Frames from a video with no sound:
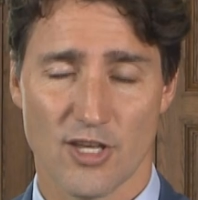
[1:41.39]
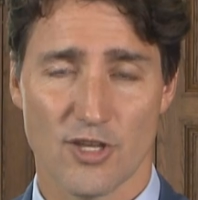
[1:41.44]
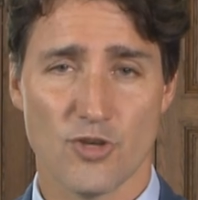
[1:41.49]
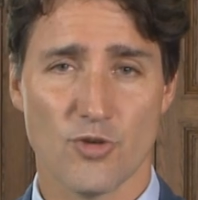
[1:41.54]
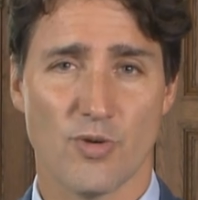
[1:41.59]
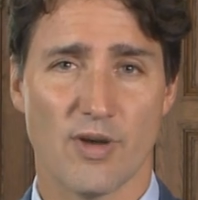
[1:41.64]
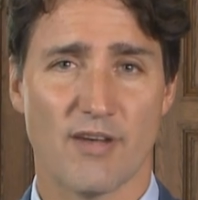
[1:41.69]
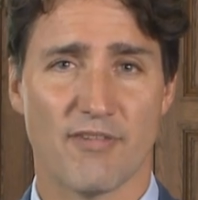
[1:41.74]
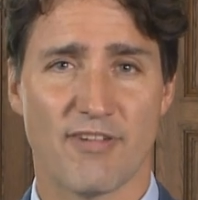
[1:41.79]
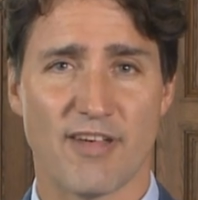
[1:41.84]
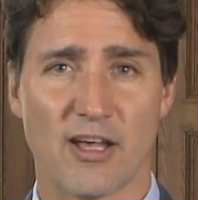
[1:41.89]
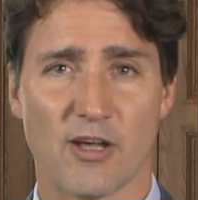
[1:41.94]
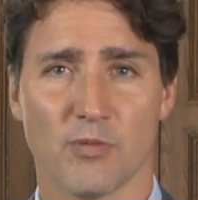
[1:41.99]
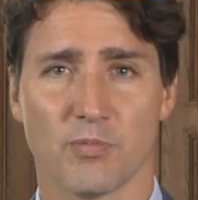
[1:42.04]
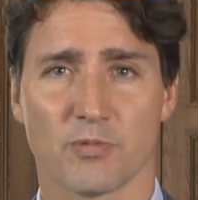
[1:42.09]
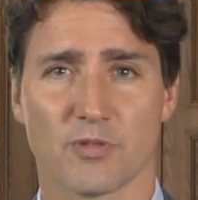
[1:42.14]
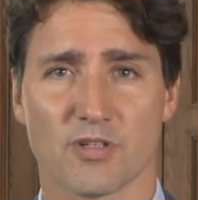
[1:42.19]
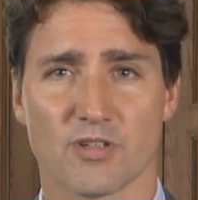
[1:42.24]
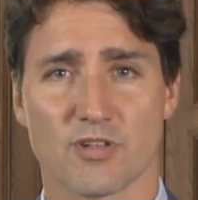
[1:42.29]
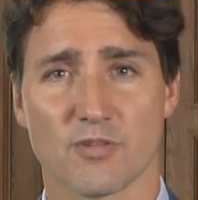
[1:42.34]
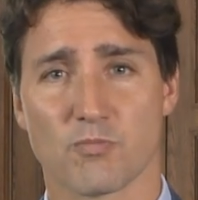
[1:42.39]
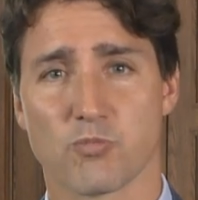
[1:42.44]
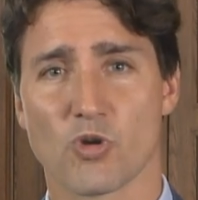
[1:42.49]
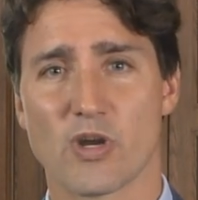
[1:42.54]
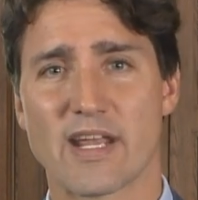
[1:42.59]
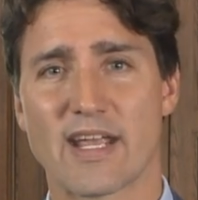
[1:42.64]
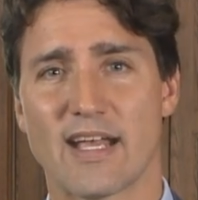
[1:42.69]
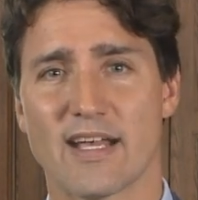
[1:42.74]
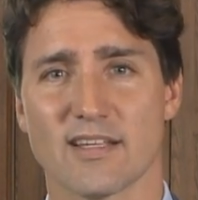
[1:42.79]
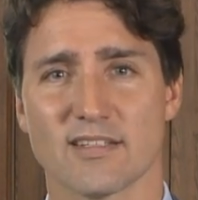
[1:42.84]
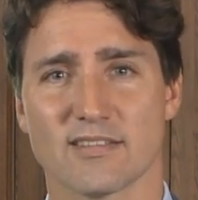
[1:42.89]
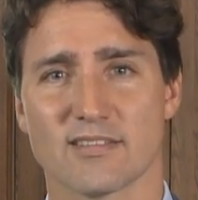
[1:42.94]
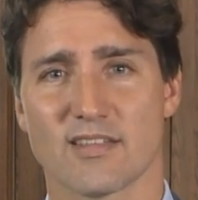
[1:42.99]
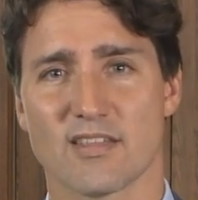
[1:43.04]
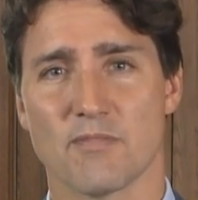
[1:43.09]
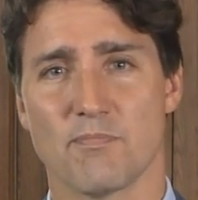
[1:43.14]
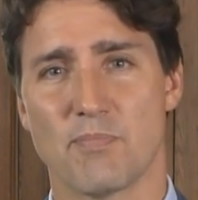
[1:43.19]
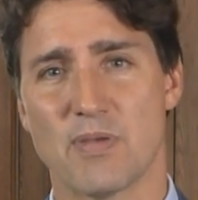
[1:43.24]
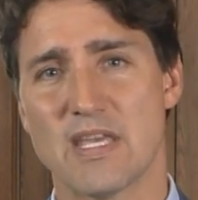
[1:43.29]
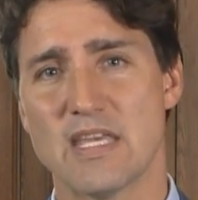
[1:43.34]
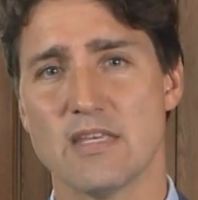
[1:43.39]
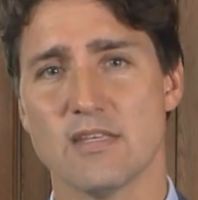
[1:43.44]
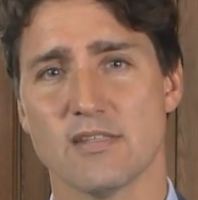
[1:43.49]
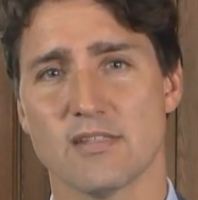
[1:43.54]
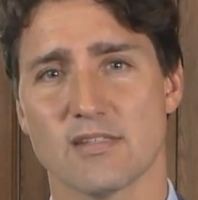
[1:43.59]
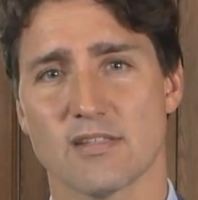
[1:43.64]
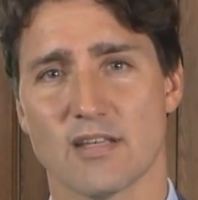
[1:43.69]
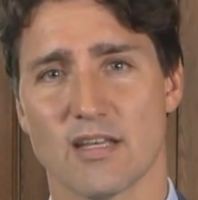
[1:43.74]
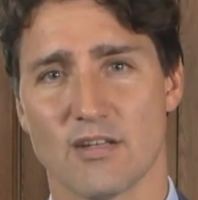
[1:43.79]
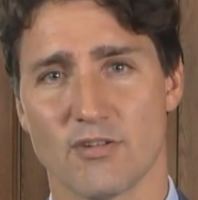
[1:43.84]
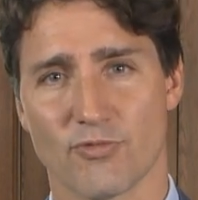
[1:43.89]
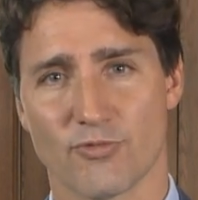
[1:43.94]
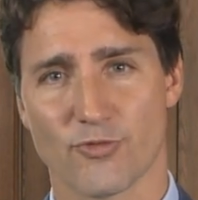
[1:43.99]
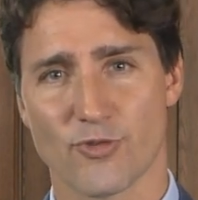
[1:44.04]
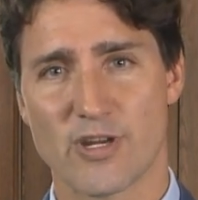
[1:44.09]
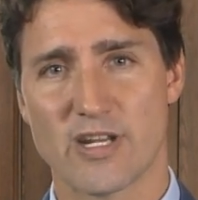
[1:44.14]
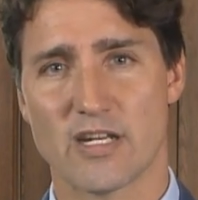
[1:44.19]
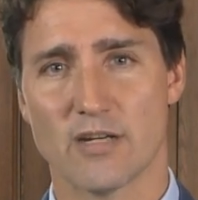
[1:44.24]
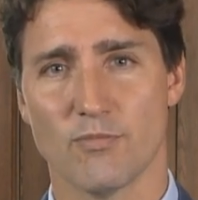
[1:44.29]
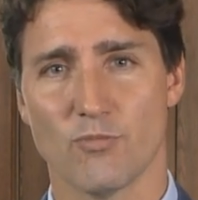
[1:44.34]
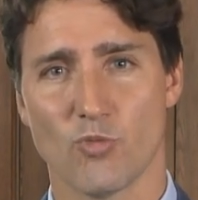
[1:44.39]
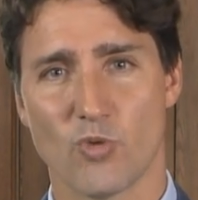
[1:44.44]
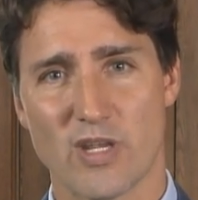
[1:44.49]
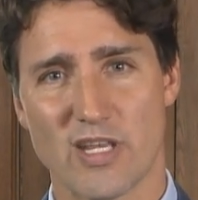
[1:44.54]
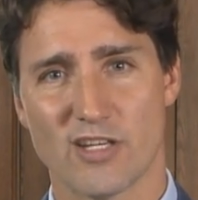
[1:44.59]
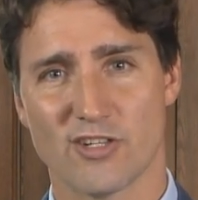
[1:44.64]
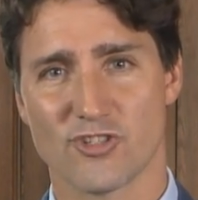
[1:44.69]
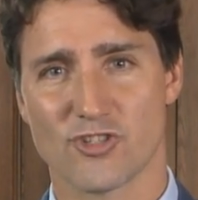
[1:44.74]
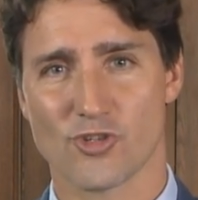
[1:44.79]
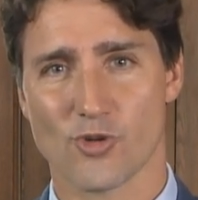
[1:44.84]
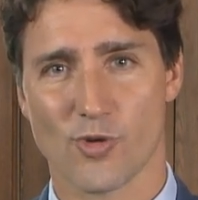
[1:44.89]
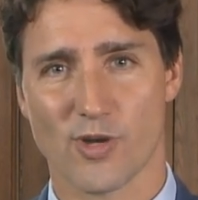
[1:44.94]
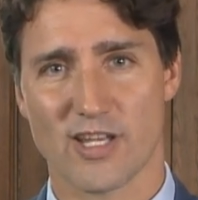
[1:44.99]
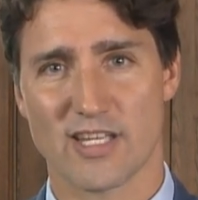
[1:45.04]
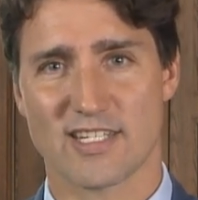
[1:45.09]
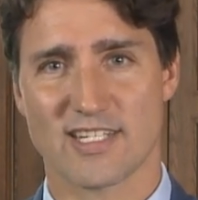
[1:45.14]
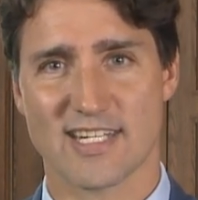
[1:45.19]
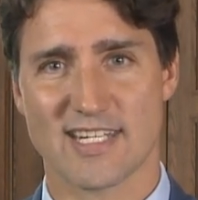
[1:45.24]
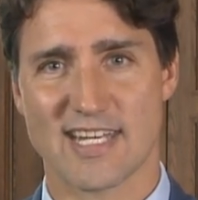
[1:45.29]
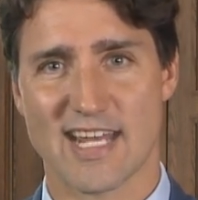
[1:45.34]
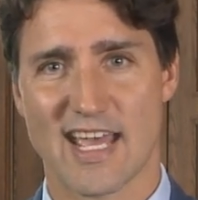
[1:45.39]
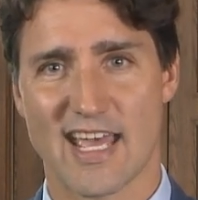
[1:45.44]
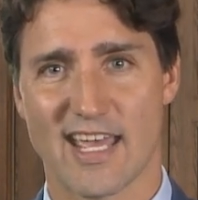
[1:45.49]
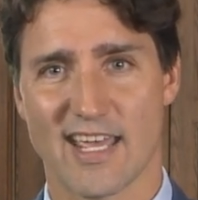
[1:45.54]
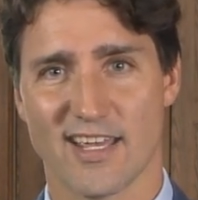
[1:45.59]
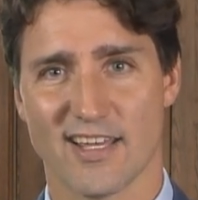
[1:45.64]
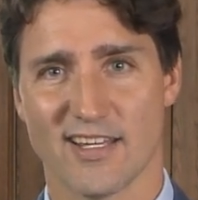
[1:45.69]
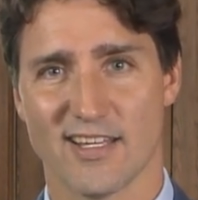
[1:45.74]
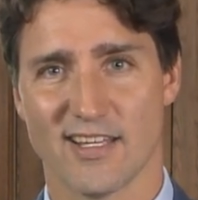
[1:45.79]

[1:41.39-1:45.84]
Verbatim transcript: You have helped to bring us the peace and freedom we enjoy today.